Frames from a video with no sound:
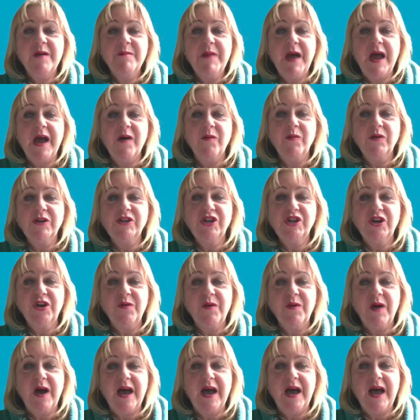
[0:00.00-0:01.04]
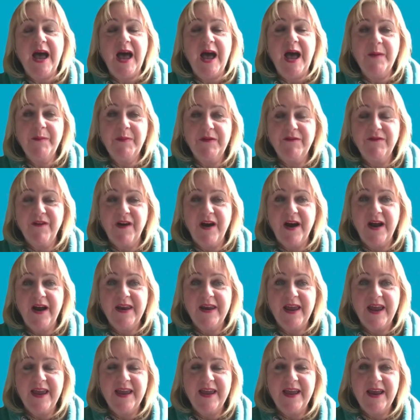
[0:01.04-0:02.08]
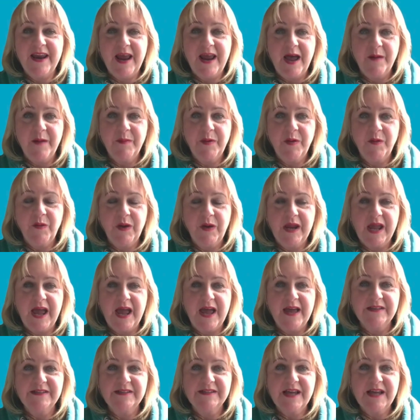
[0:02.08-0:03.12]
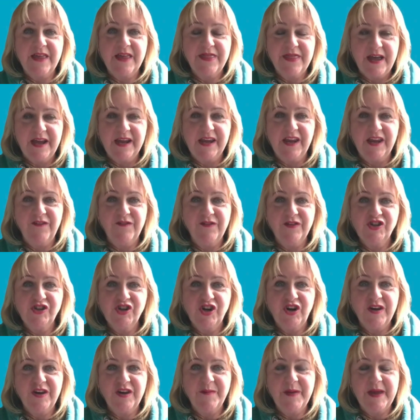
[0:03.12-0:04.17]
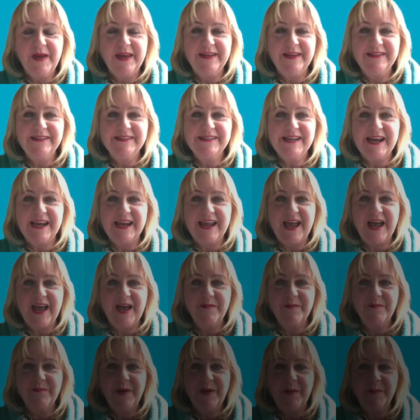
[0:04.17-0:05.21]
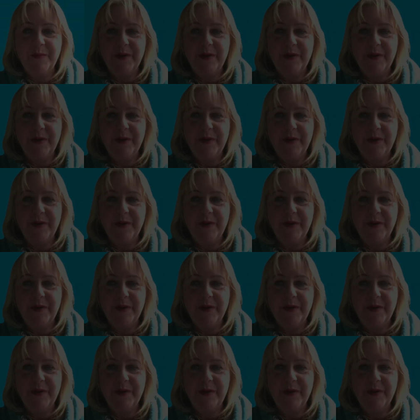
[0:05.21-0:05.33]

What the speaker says: May I wish you a happy Friday and a happy weekend, and thank you for joining me. Take care.